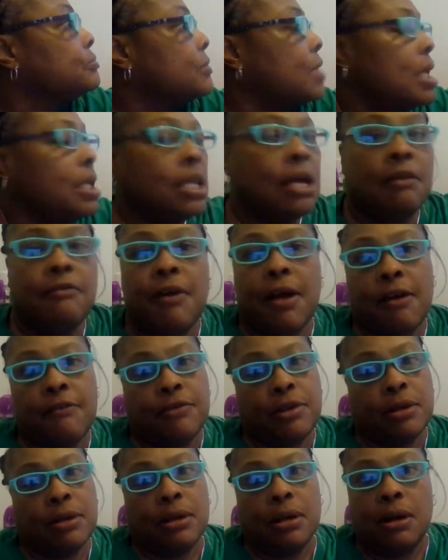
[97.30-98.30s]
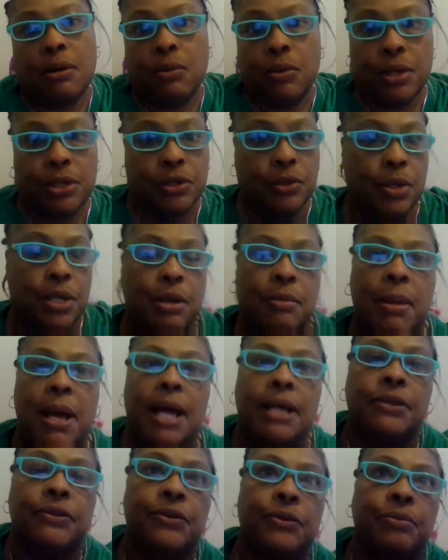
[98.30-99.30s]
I love having a window in the
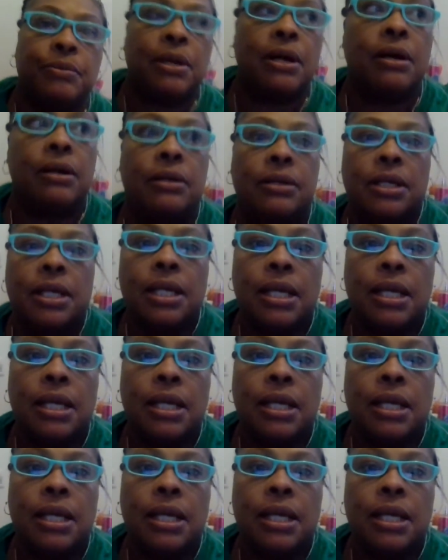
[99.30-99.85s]
bathroom, y'all.